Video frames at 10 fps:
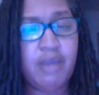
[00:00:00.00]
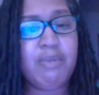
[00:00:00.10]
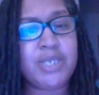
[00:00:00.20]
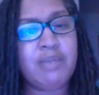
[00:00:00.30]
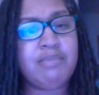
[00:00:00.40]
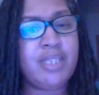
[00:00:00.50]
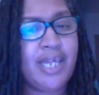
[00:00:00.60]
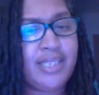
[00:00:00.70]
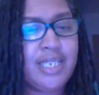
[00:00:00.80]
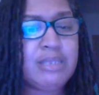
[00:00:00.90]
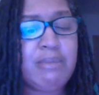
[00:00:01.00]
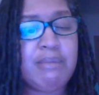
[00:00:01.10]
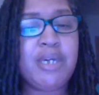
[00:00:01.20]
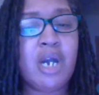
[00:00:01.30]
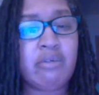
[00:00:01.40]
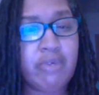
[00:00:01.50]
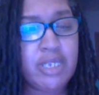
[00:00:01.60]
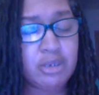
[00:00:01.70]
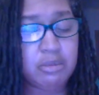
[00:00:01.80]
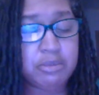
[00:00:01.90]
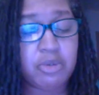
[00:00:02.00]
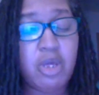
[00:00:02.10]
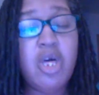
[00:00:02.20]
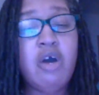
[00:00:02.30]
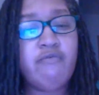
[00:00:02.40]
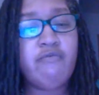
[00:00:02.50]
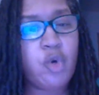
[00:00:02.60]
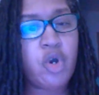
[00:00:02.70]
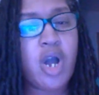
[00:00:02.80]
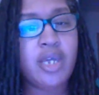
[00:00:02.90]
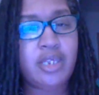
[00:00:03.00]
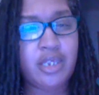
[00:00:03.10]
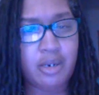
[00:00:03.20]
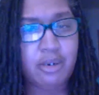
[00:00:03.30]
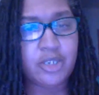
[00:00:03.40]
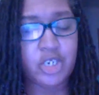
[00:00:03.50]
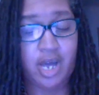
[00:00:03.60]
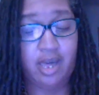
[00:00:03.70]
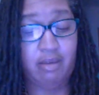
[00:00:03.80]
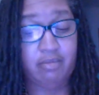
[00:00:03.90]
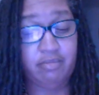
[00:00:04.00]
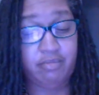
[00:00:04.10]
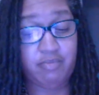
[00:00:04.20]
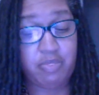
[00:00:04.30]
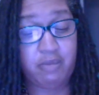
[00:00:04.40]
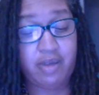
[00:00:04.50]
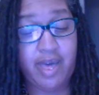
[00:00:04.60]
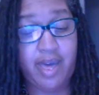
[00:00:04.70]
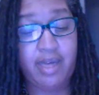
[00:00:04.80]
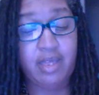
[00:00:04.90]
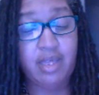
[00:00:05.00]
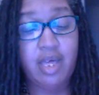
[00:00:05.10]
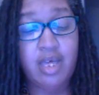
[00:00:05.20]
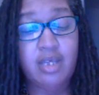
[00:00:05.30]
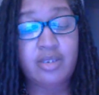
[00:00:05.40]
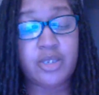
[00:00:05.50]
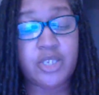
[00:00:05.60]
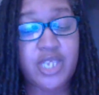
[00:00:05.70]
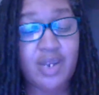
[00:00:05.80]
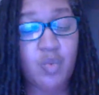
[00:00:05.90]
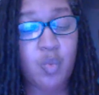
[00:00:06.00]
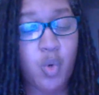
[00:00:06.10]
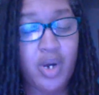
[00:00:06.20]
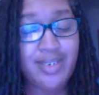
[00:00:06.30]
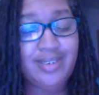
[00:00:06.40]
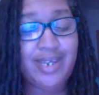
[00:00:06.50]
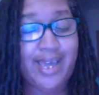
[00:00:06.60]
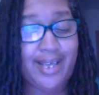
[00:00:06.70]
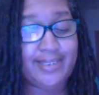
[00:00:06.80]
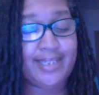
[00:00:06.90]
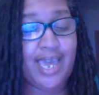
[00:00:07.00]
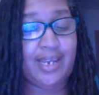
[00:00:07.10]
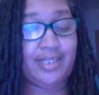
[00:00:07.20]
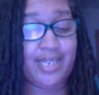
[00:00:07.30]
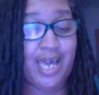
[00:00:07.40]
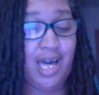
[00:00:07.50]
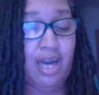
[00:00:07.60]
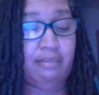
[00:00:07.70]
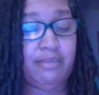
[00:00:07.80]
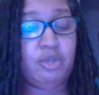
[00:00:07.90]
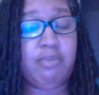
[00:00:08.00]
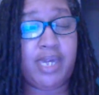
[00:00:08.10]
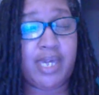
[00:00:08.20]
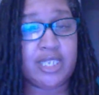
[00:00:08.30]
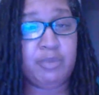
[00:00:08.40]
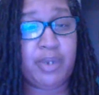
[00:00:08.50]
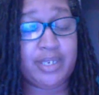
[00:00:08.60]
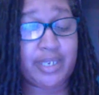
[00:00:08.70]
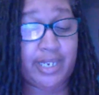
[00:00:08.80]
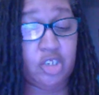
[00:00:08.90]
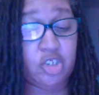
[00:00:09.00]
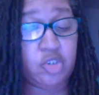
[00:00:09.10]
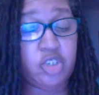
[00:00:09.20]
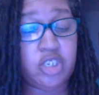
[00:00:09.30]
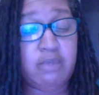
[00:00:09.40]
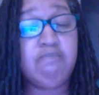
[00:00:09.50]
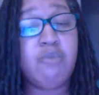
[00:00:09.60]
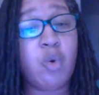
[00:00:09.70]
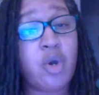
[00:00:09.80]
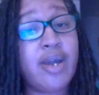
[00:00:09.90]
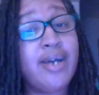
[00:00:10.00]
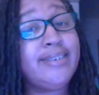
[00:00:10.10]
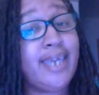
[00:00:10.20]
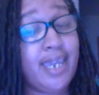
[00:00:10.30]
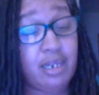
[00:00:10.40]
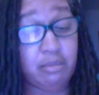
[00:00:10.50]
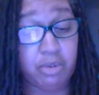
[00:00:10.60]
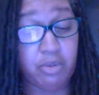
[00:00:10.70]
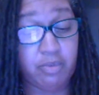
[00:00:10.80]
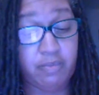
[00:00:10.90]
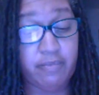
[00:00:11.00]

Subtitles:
But something like this may be unreasonable for a younger child, okay? So set one task at a time to make expectations seem more attainable.